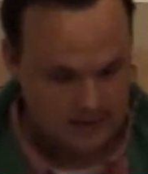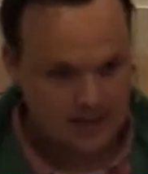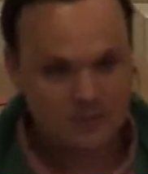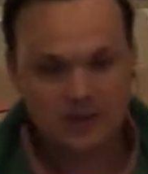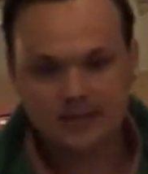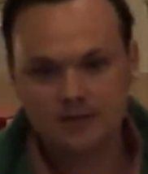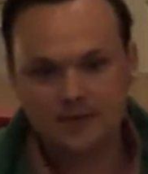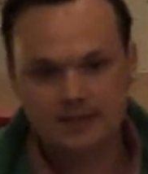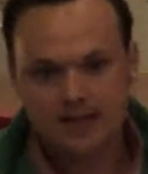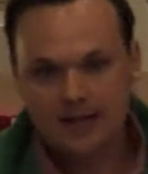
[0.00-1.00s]
in the midst of
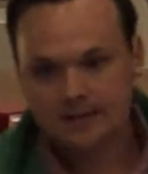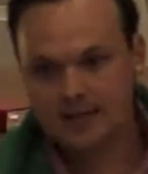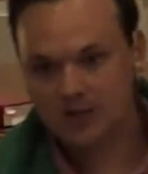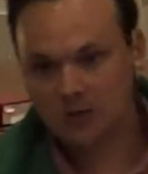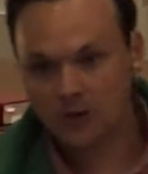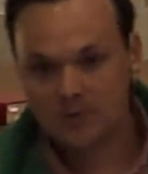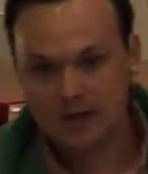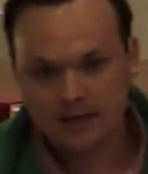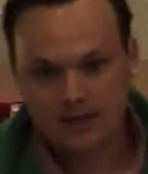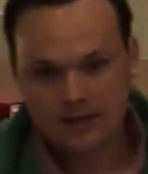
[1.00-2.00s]
this
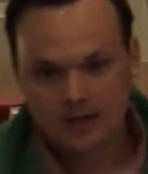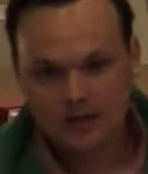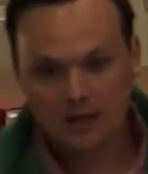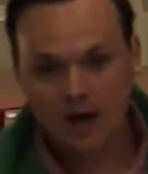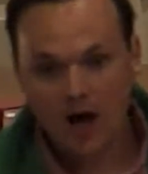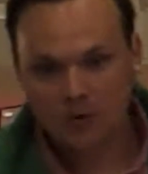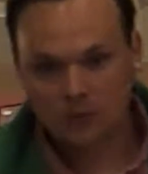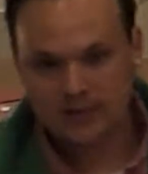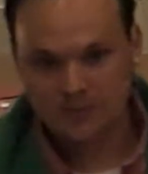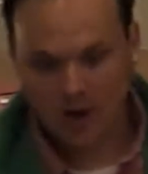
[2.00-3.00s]
disagreement, God
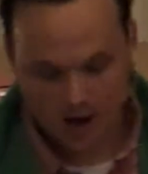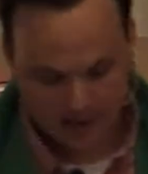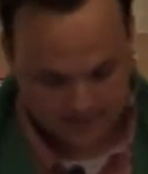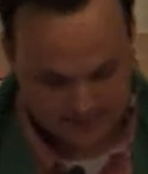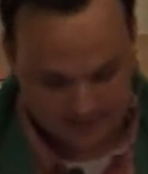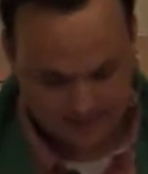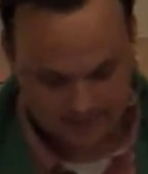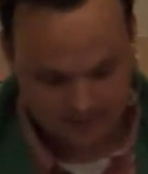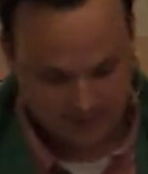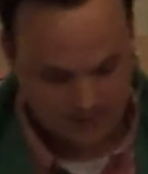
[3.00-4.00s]
responds,